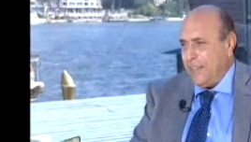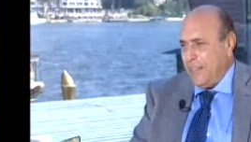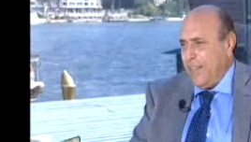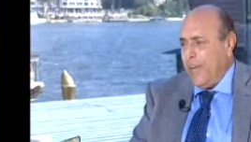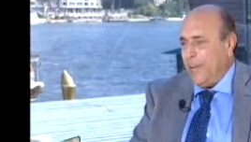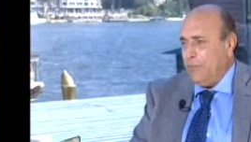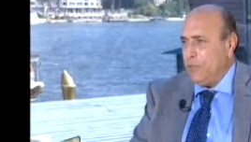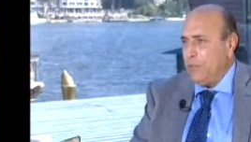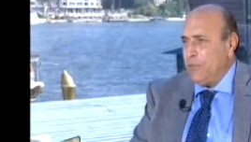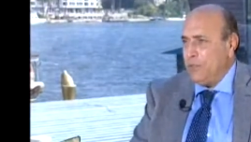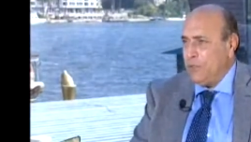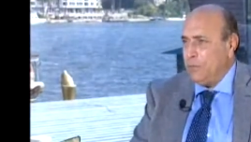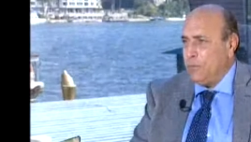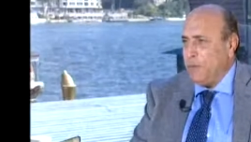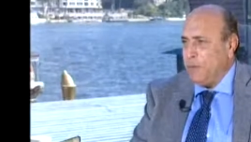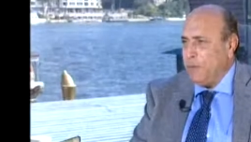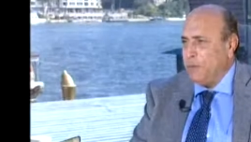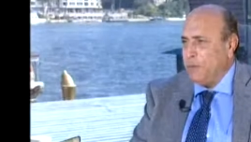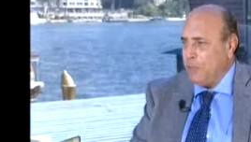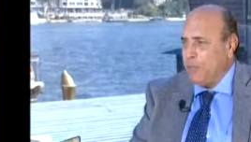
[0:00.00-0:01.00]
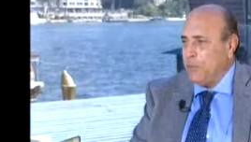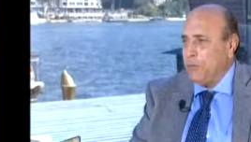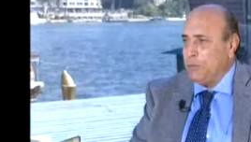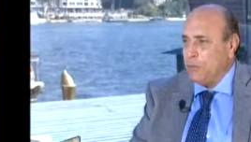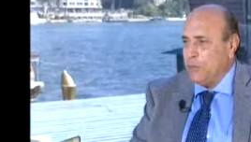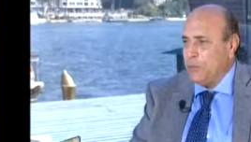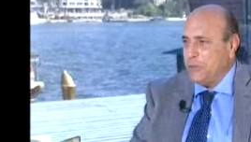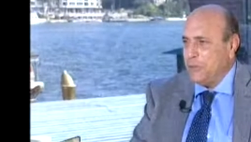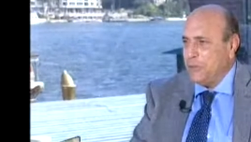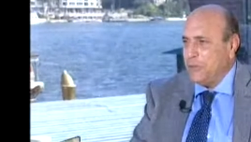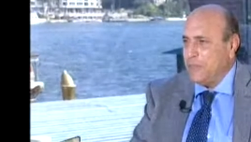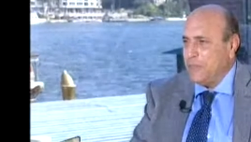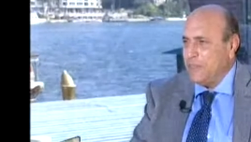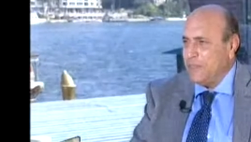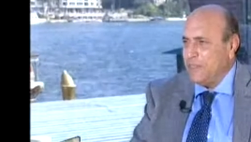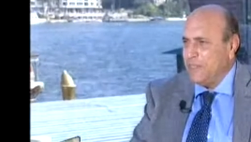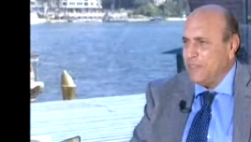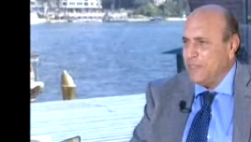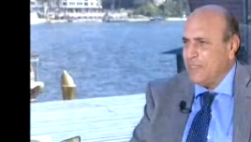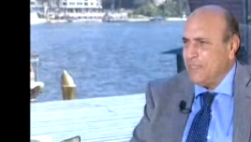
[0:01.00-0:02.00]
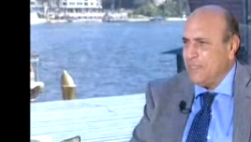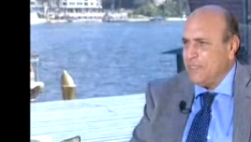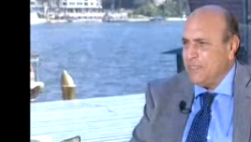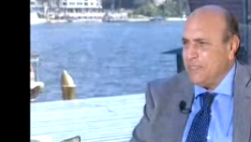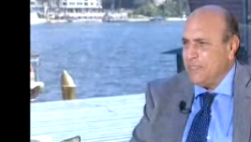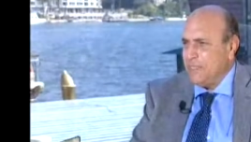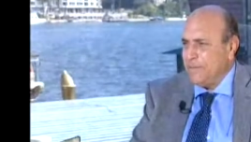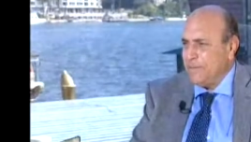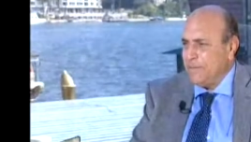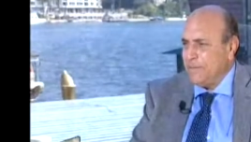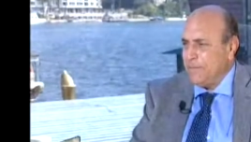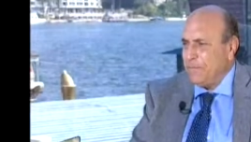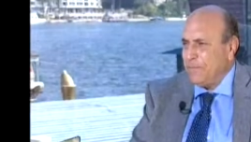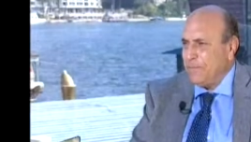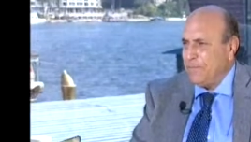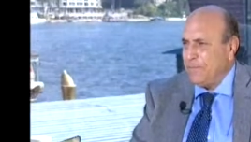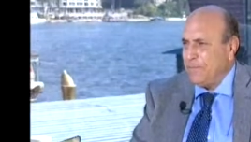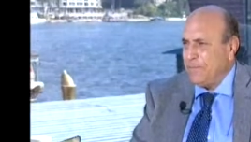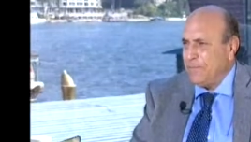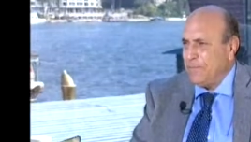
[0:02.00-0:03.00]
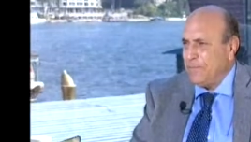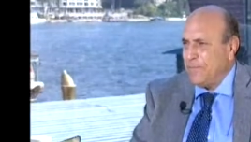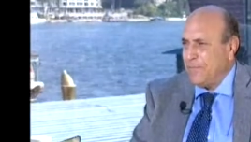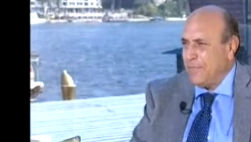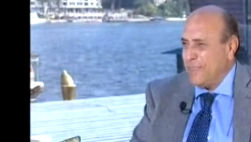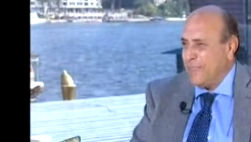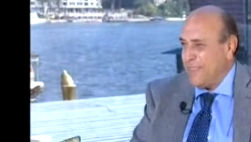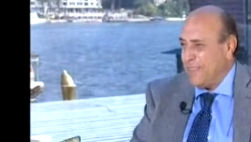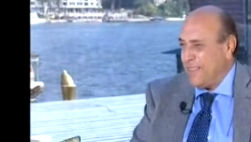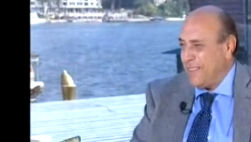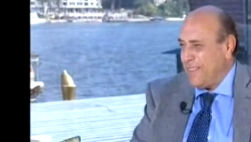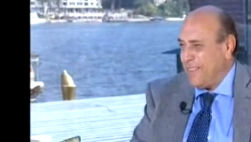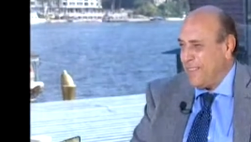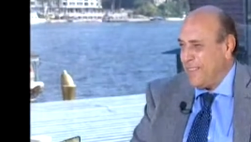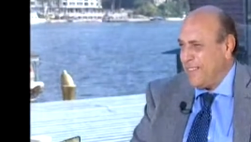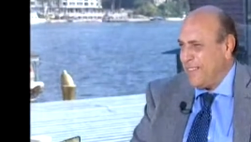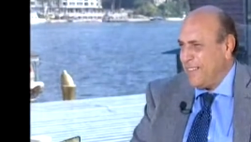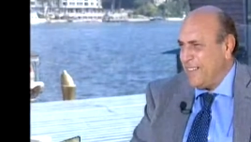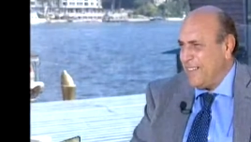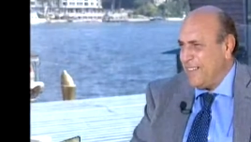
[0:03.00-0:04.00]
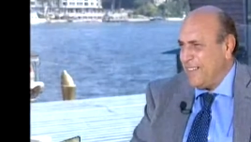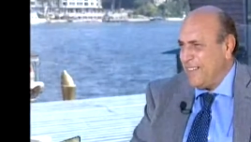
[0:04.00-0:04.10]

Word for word: they have to respect the Egyptians. Mm-hmm. Yes, uh, Dr.